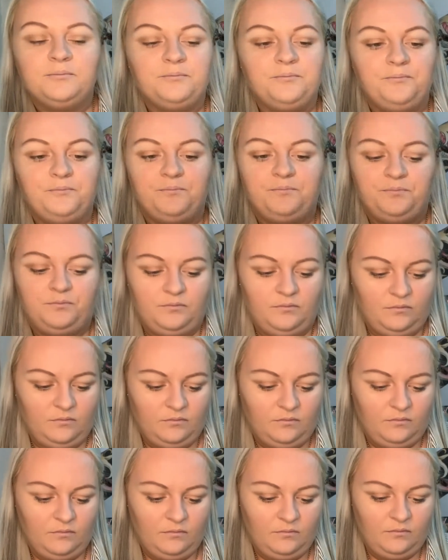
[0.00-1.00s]

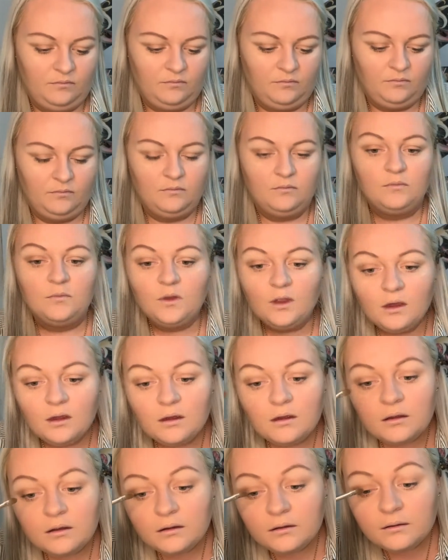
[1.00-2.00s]

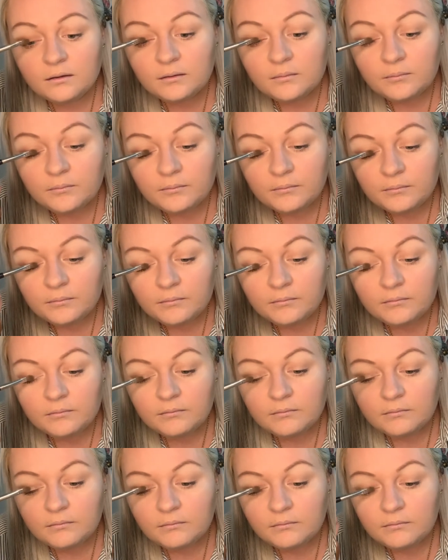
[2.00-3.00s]

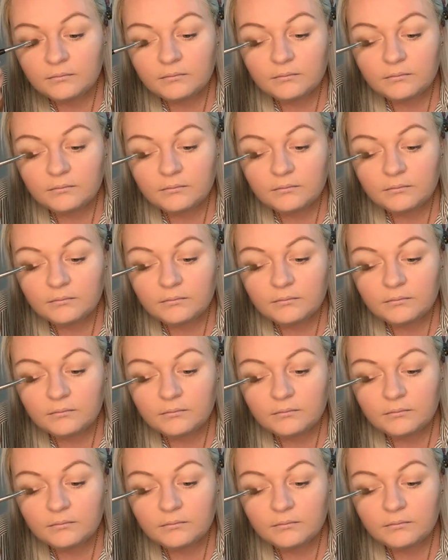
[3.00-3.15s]
Nobody speaks.